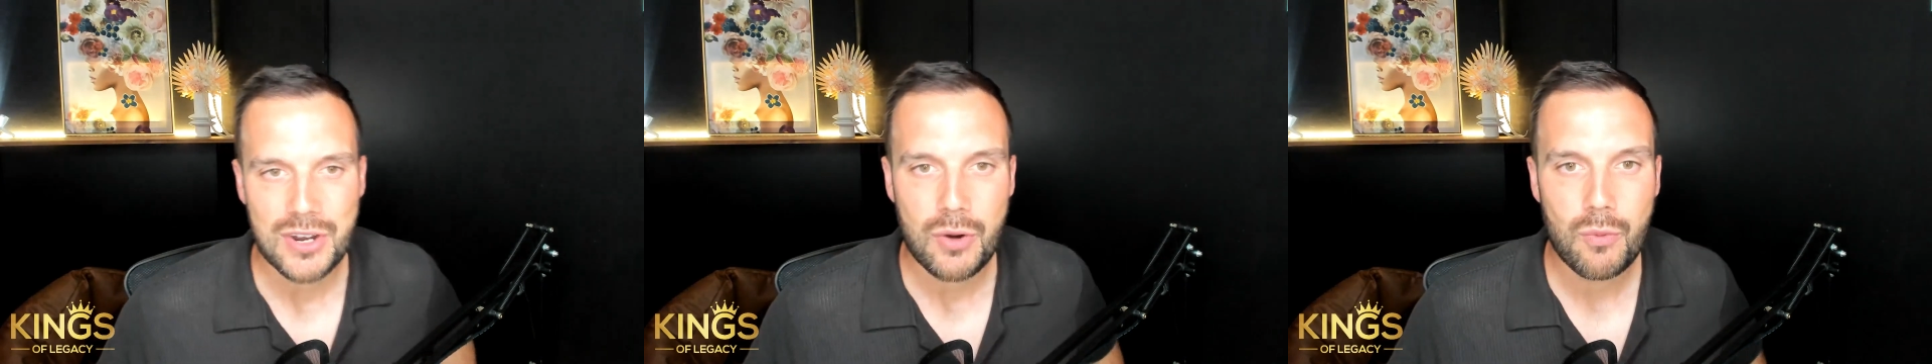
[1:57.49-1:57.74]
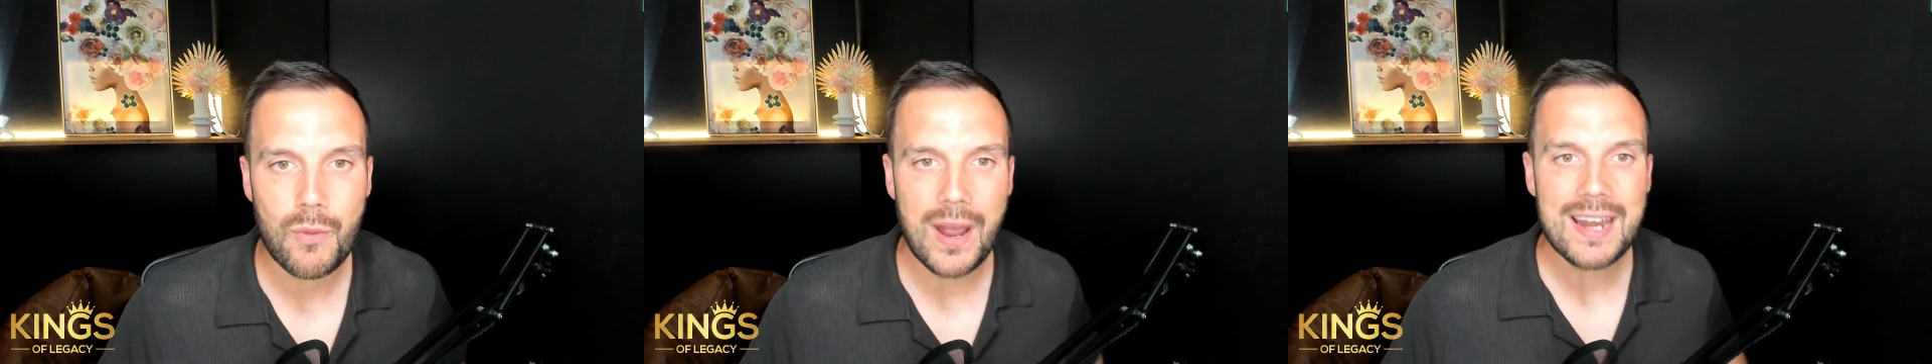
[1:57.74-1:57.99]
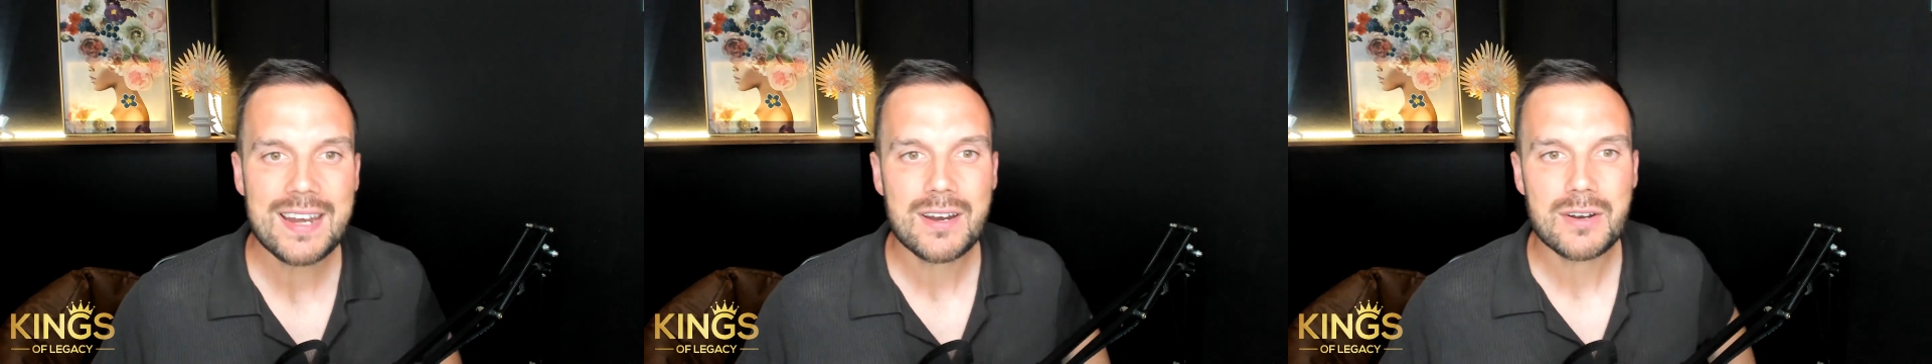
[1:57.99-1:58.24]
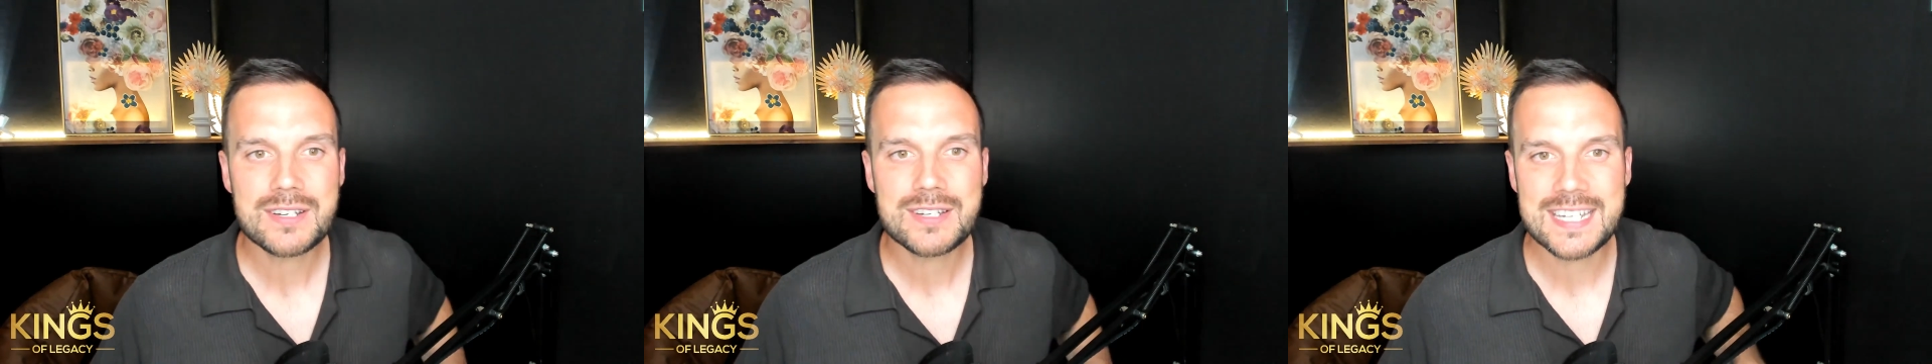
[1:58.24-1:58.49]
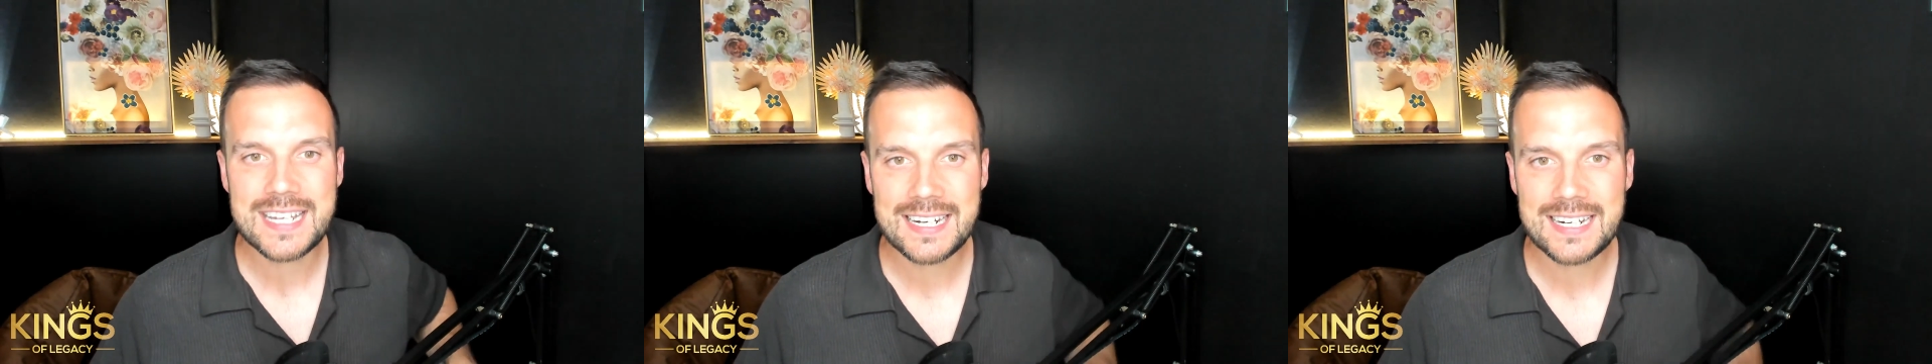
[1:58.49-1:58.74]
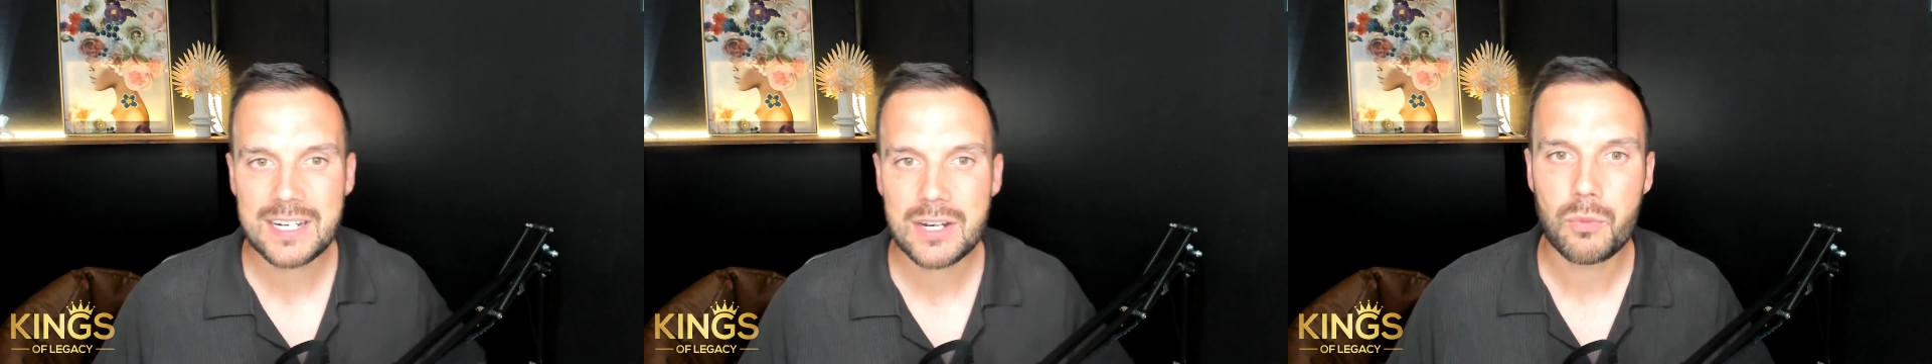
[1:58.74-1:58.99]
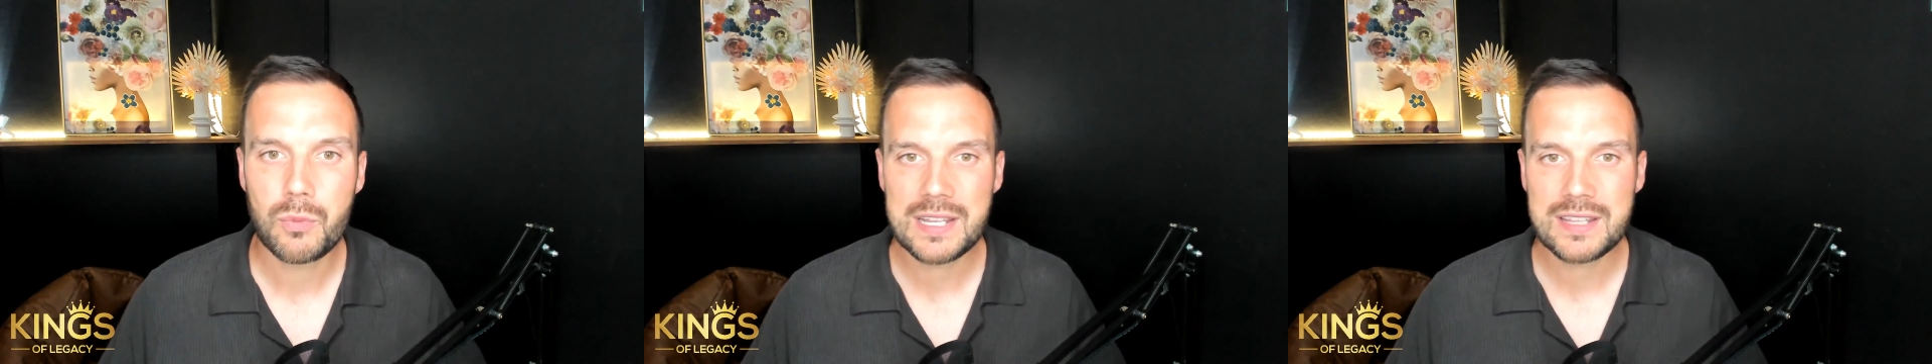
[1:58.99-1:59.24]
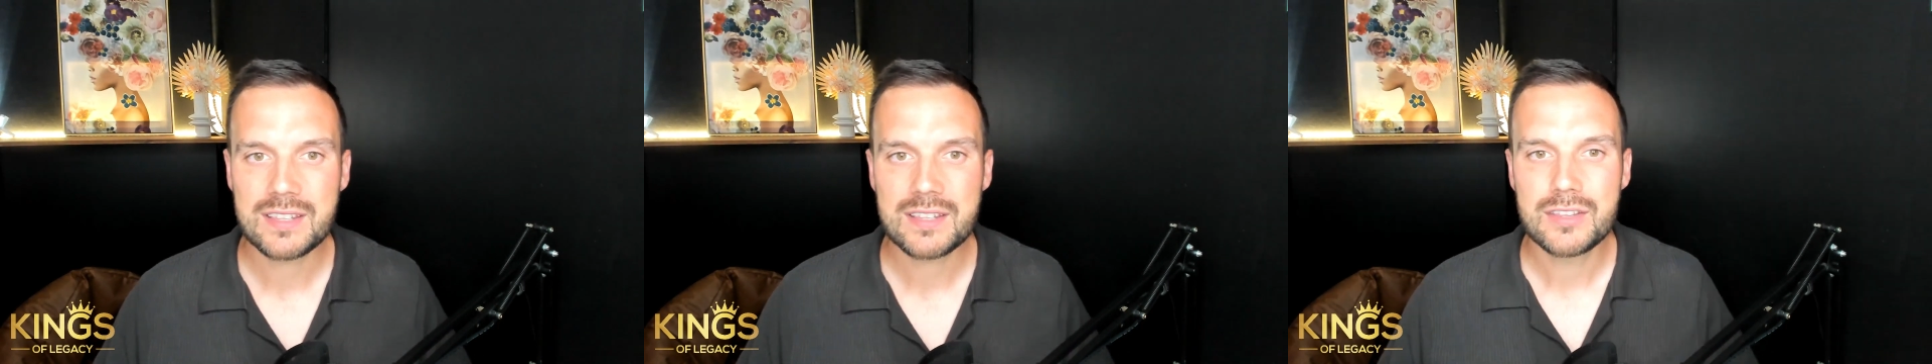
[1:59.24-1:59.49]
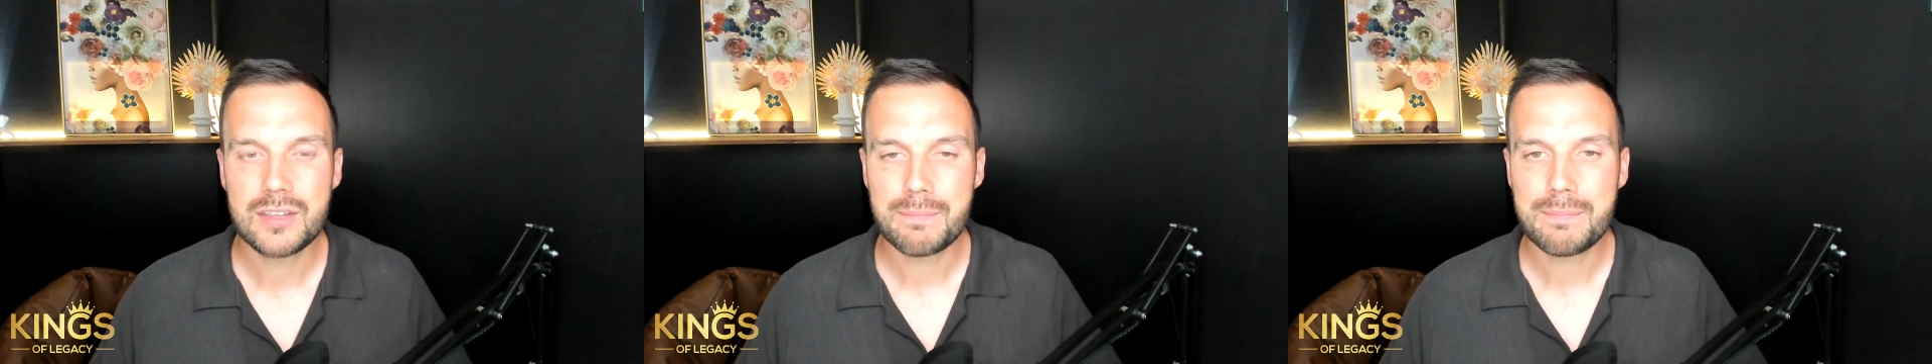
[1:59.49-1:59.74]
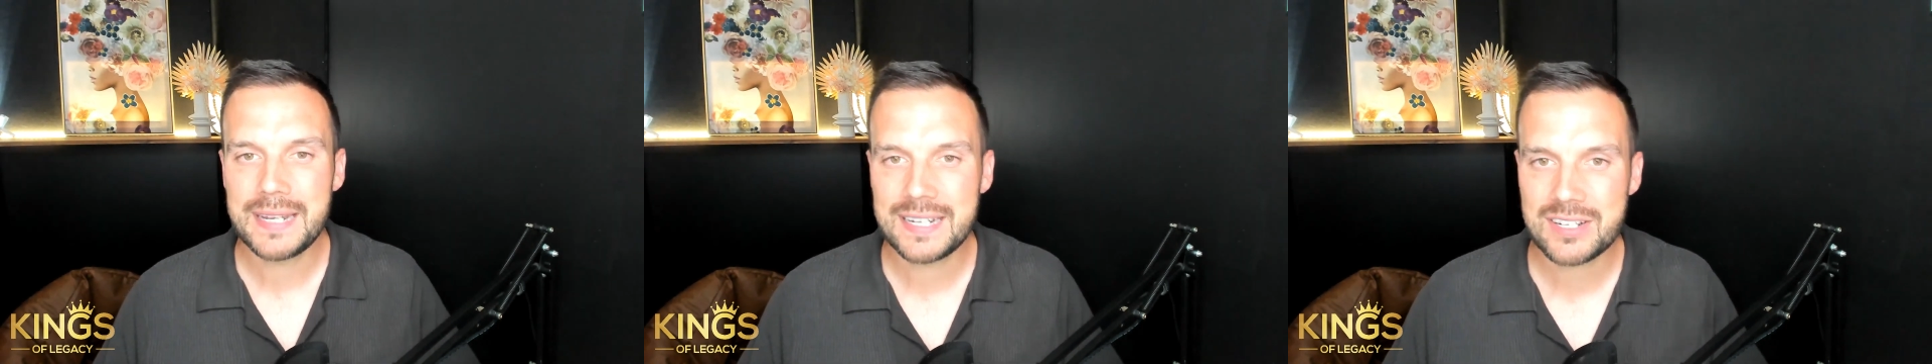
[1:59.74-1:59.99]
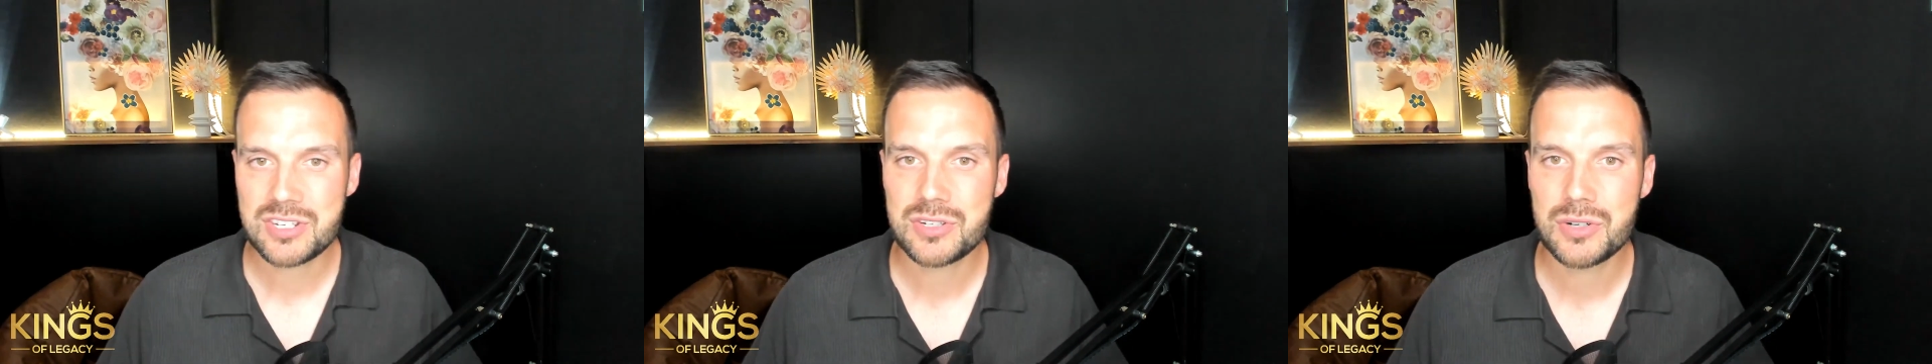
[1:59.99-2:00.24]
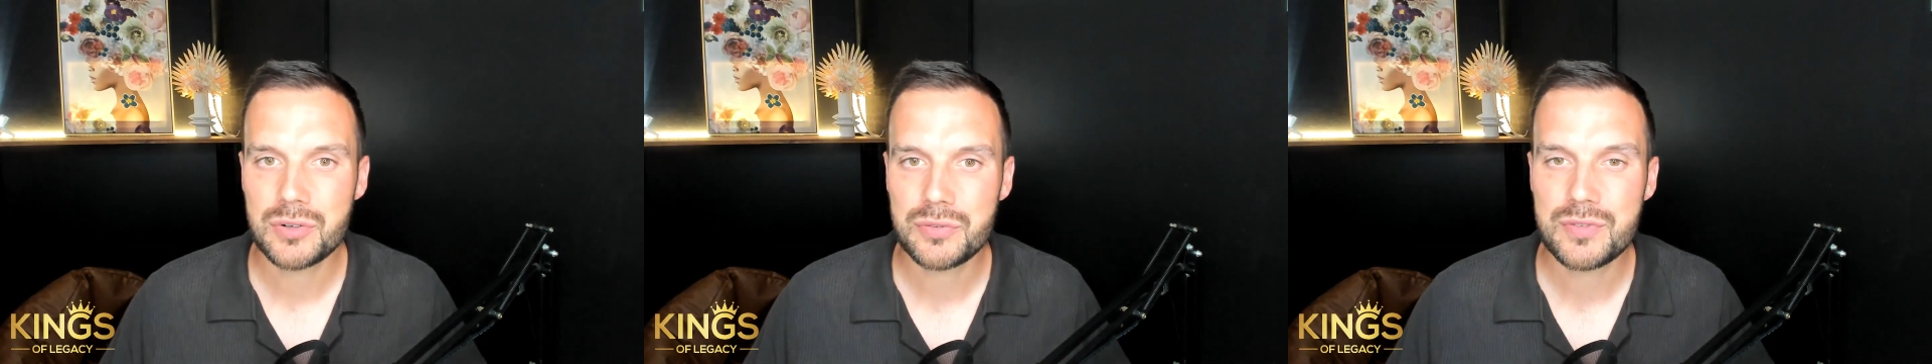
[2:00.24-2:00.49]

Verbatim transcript: when dealing with the bigger stuff,